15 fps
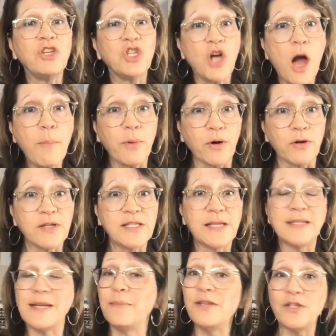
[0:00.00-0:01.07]
shoppers,
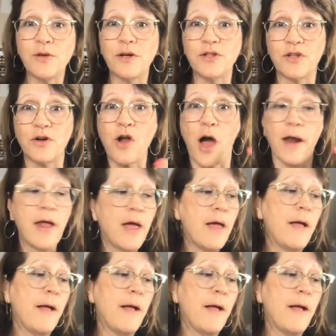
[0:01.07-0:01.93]
demonstrators or not.